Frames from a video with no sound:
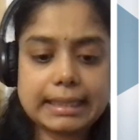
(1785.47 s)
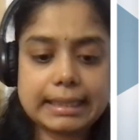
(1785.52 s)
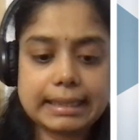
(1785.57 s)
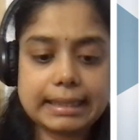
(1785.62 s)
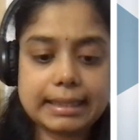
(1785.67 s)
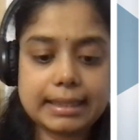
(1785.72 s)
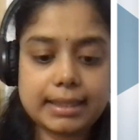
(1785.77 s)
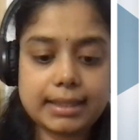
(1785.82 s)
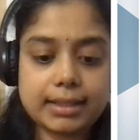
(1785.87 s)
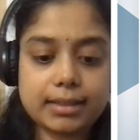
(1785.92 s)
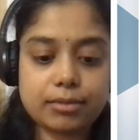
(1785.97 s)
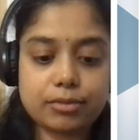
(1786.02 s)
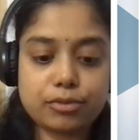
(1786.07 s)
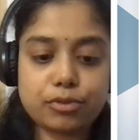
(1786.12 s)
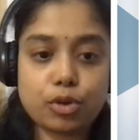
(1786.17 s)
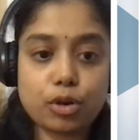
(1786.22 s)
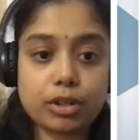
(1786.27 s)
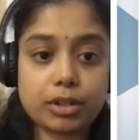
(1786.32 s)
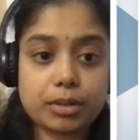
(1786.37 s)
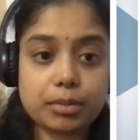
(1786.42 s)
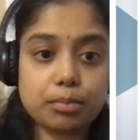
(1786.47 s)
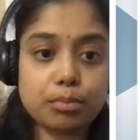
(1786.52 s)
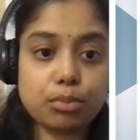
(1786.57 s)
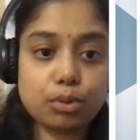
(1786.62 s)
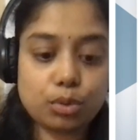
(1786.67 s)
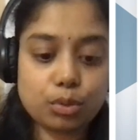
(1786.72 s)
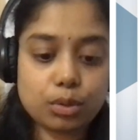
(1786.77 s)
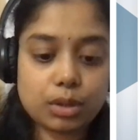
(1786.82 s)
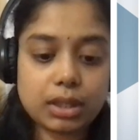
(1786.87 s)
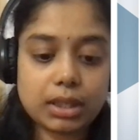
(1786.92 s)
and then font
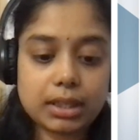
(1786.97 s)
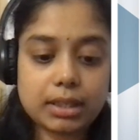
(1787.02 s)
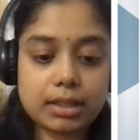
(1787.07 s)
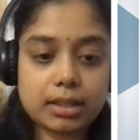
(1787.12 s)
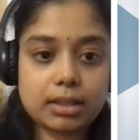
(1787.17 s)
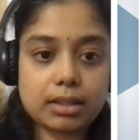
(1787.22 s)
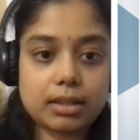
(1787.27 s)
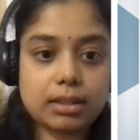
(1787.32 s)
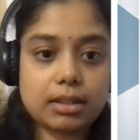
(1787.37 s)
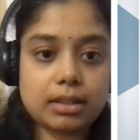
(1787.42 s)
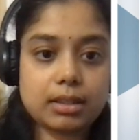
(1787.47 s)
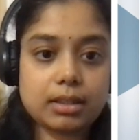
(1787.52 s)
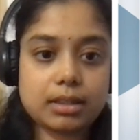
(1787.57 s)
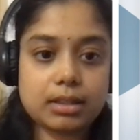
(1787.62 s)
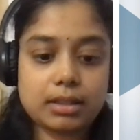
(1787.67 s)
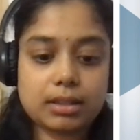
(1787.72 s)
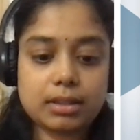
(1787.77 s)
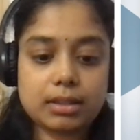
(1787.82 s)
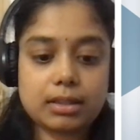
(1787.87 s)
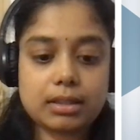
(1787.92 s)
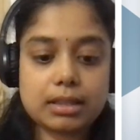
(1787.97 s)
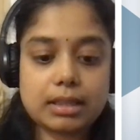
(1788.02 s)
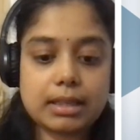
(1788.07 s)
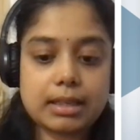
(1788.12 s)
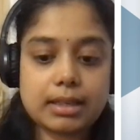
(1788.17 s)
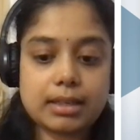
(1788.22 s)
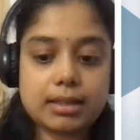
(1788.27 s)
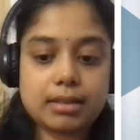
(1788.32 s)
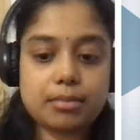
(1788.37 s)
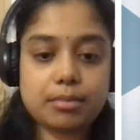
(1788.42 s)
bold
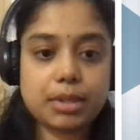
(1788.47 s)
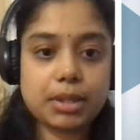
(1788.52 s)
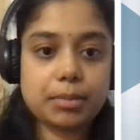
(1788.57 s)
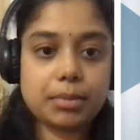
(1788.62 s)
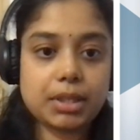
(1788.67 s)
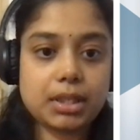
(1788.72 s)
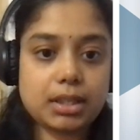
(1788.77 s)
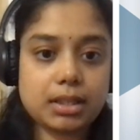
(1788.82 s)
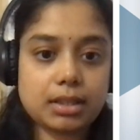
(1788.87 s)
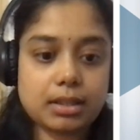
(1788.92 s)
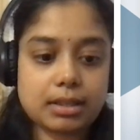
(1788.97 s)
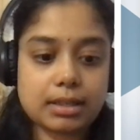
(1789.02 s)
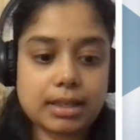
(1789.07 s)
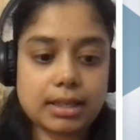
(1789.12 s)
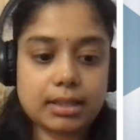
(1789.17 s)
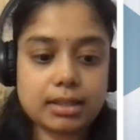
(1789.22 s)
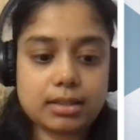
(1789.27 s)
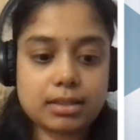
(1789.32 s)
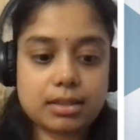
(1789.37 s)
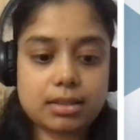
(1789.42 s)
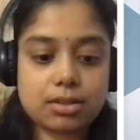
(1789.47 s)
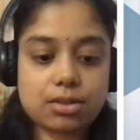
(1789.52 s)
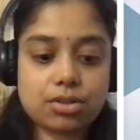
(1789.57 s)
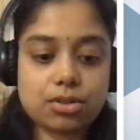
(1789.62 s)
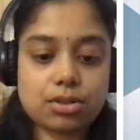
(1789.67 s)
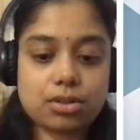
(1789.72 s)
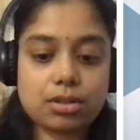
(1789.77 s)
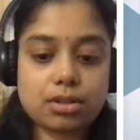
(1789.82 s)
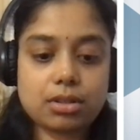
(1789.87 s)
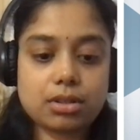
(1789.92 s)
and maybe
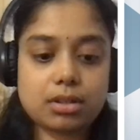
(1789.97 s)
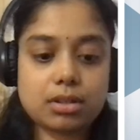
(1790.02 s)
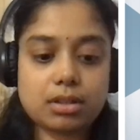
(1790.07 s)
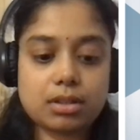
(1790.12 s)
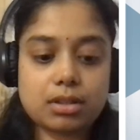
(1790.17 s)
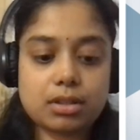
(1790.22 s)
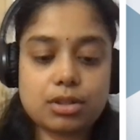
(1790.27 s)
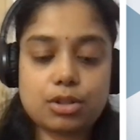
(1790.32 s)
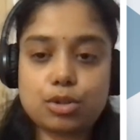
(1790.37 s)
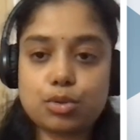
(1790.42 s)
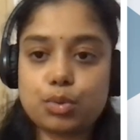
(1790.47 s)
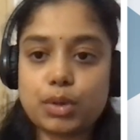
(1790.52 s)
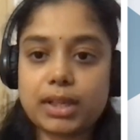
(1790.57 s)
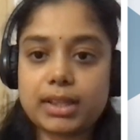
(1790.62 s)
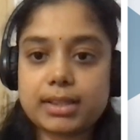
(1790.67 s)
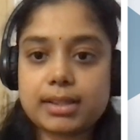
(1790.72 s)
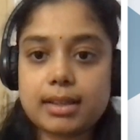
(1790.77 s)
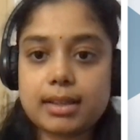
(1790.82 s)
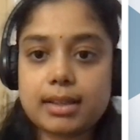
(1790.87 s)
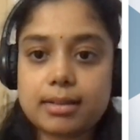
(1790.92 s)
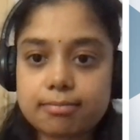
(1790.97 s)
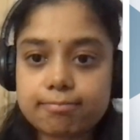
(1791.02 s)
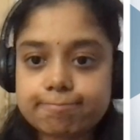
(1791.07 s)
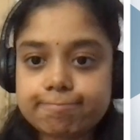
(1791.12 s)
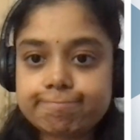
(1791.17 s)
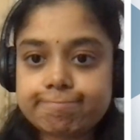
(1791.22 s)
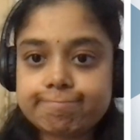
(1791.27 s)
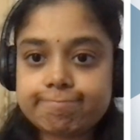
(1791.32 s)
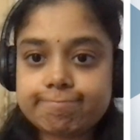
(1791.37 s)
text to Excel.